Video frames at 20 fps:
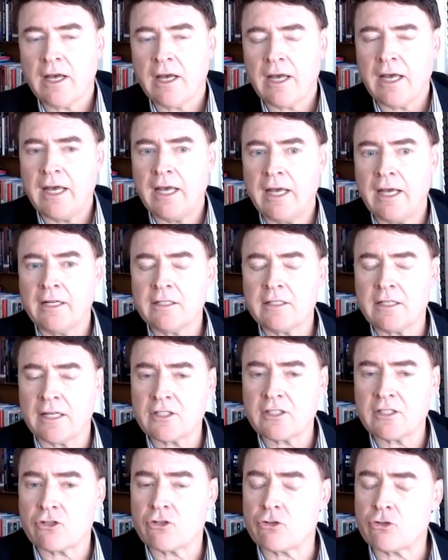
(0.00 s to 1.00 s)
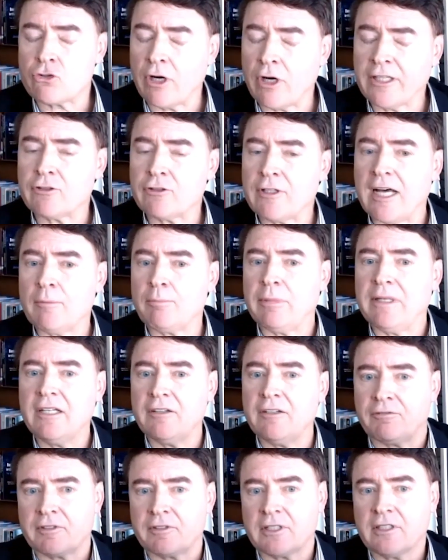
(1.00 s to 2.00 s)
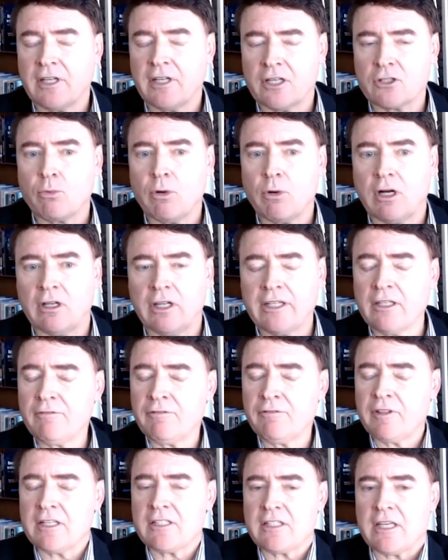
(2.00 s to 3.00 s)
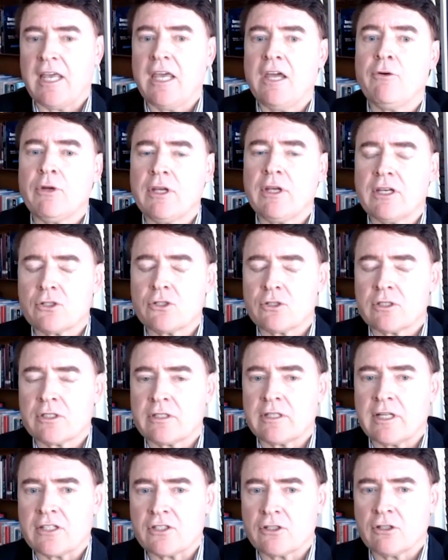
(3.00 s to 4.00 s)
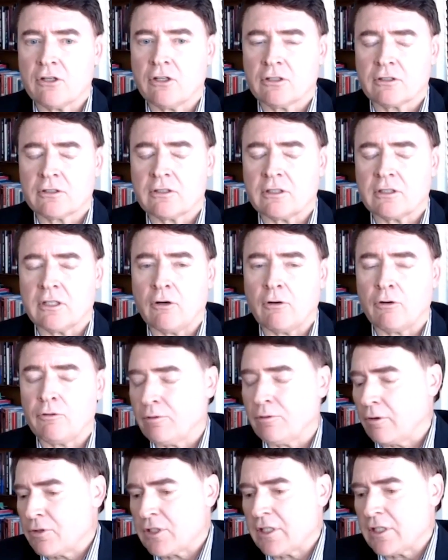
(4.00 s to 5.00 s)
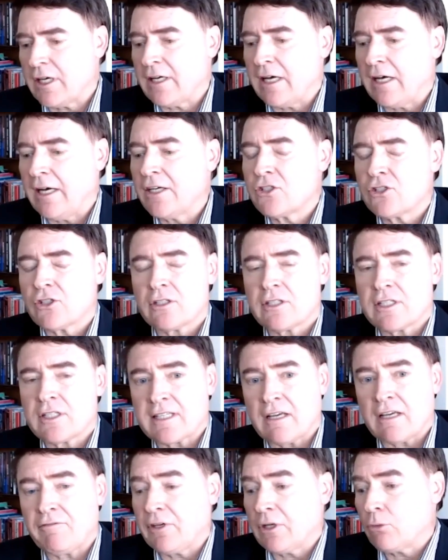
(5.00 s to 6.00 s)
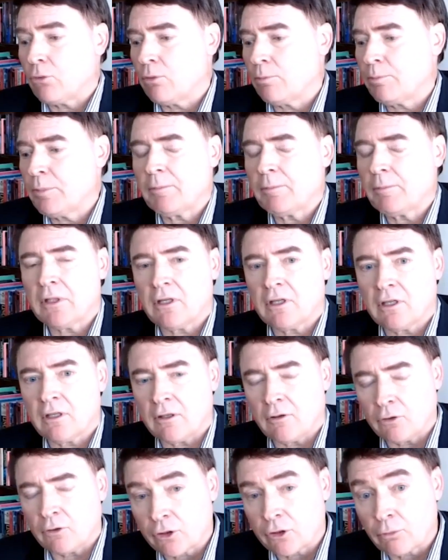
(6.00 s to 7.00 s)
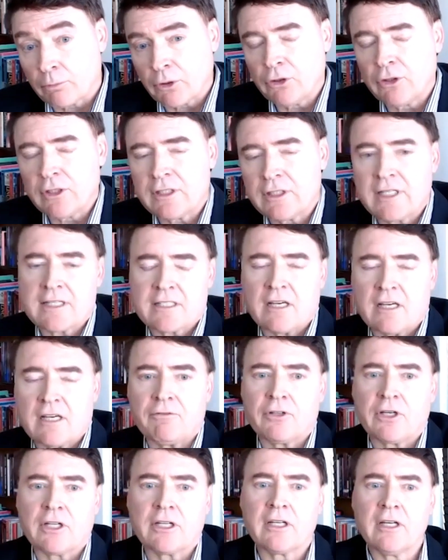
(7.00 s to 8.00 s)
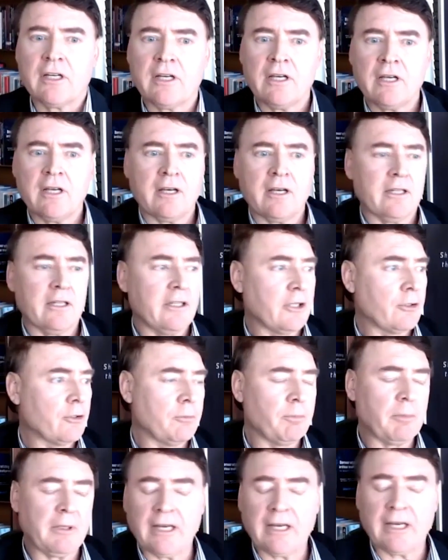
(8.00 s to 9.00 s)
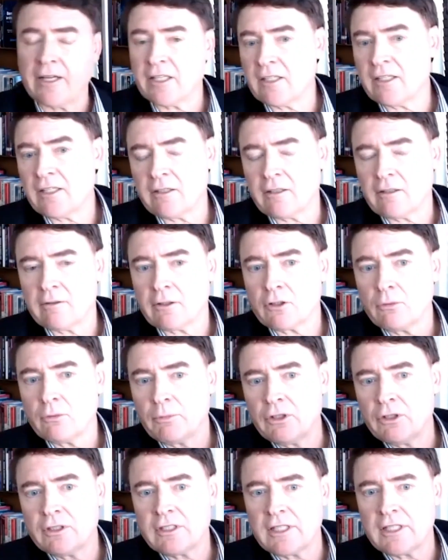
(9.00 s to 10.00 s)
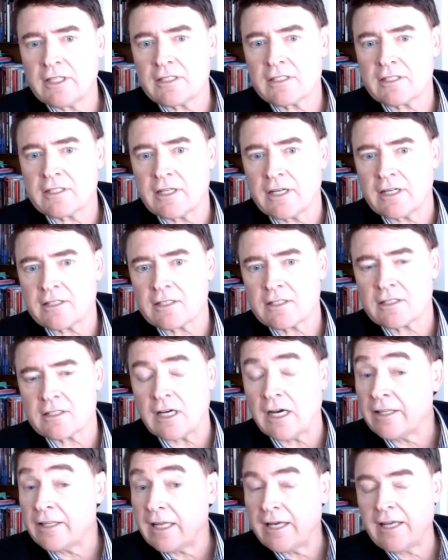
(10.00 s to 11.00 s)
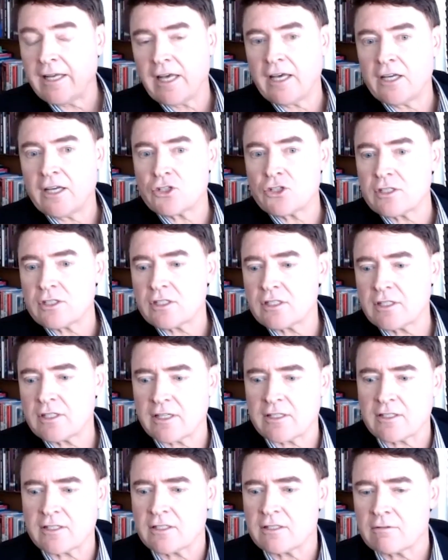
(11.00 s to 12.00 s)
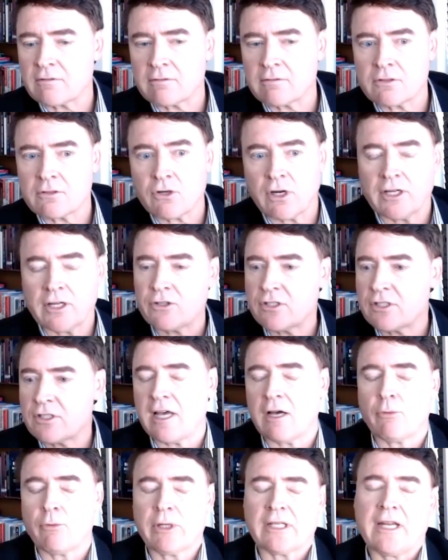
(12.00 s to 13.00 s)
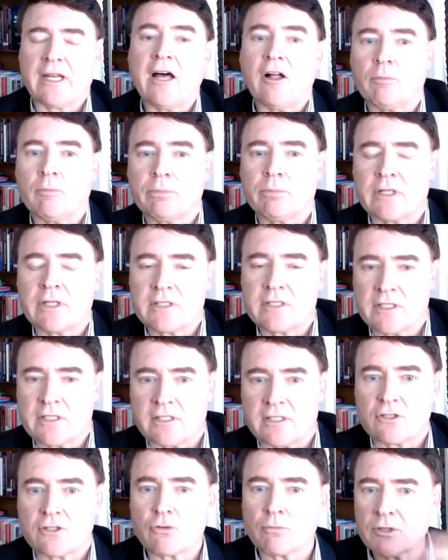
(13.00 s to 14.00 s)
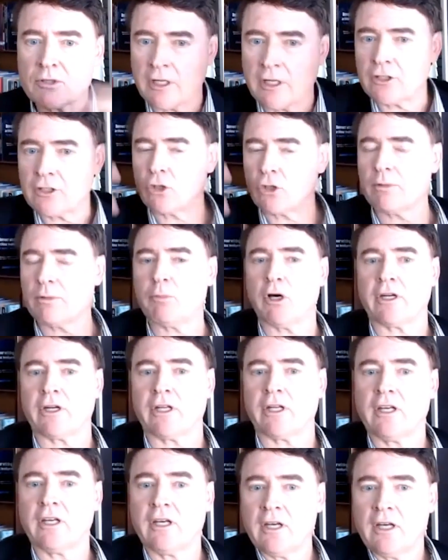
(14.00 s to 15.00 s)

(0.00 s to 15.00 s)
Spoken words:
And it's trying to uplift as well. And if there's areas that's not, of say, an agent is suffering or people are, or the community is suffering, there could be other communities other AI agents that's trying to see how we can help, assist. It's almost like the human body